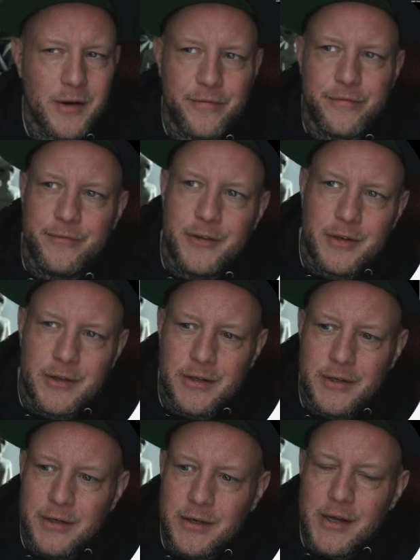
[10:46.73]

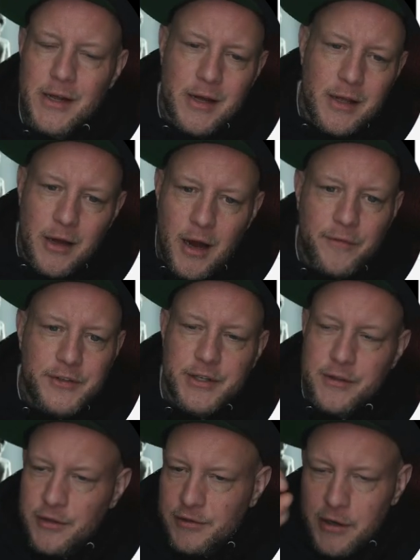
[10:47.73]
to, obviously
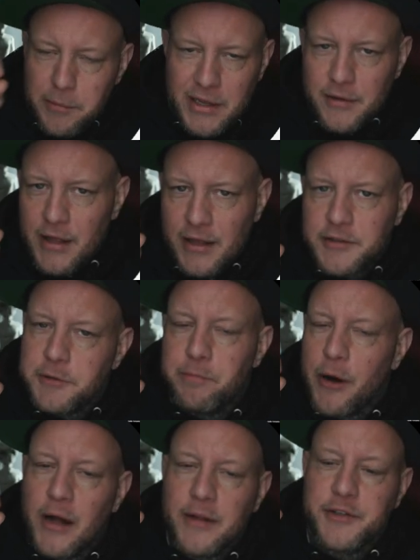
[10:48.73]
there's going to be that
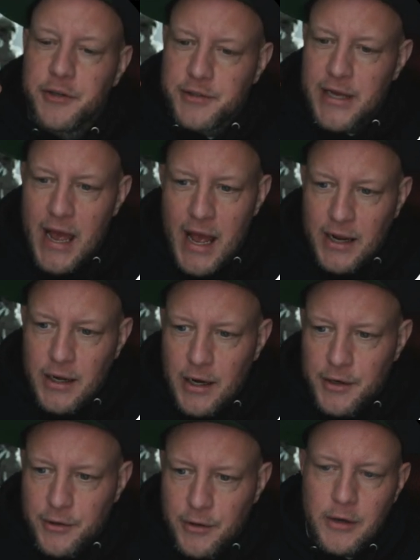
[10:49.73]
sponsored tag
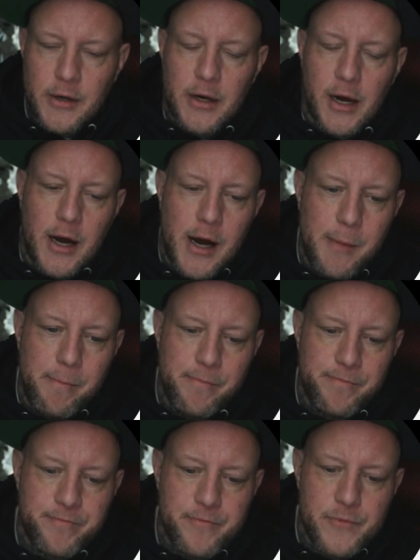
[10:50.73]
under
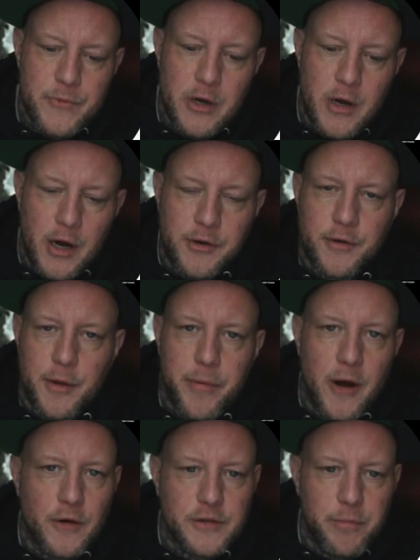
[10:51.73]
the
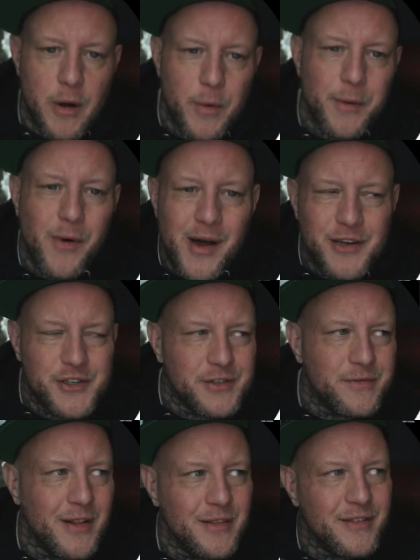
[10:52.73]
post, but we want to just
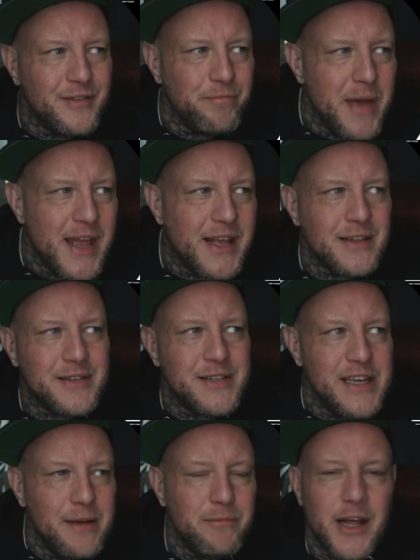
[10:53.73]
make it
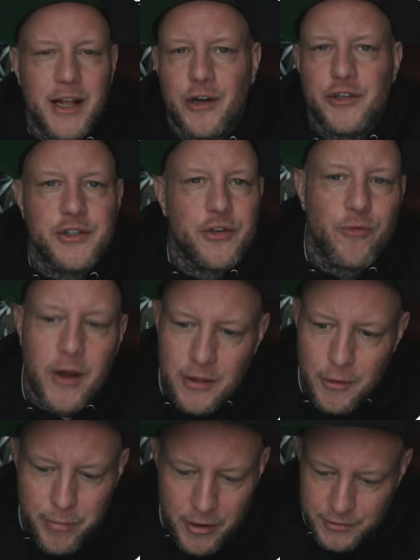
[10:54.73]
seem like just a regular
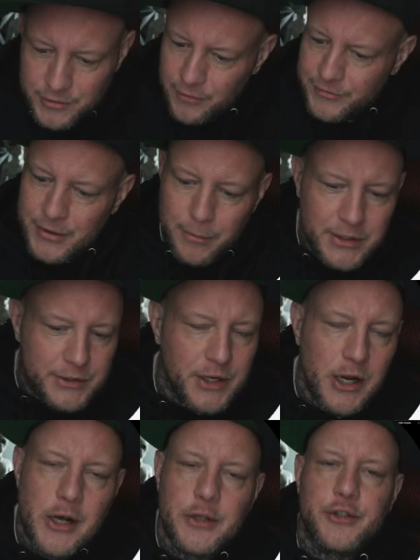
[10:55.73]
post. So if somebody's
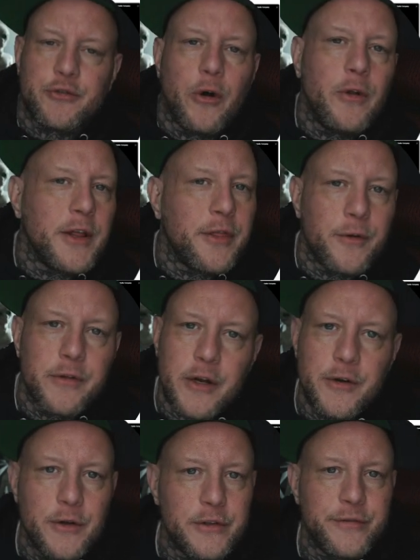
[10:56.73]
scrolling through their
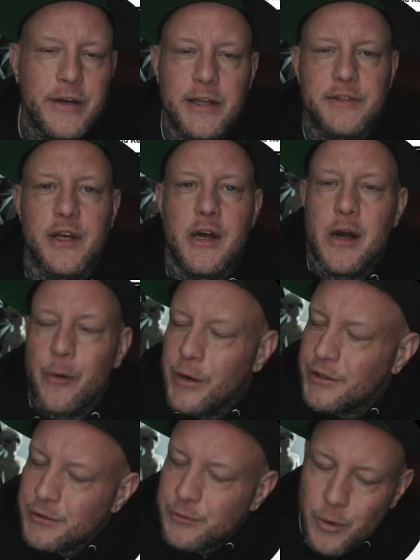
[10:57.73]
news feeds, we
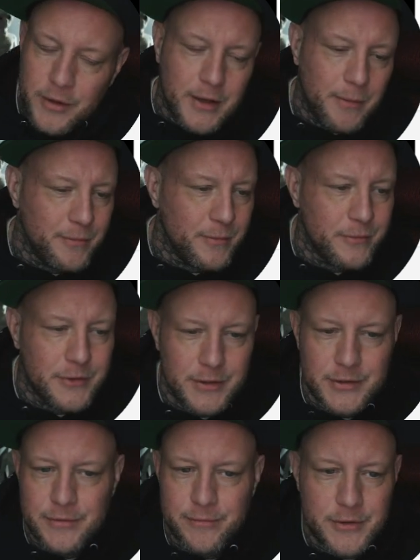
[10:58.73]
just want them
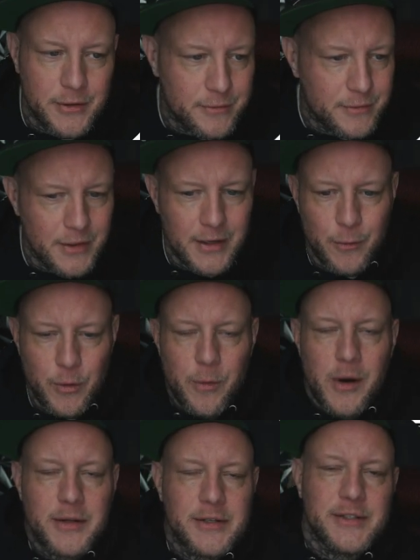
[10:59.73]
we
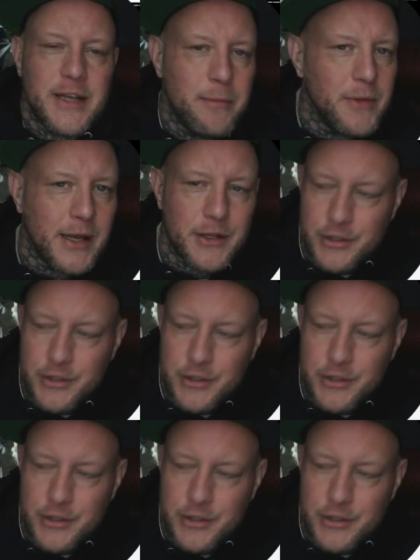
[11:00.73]
want it to seem like it's just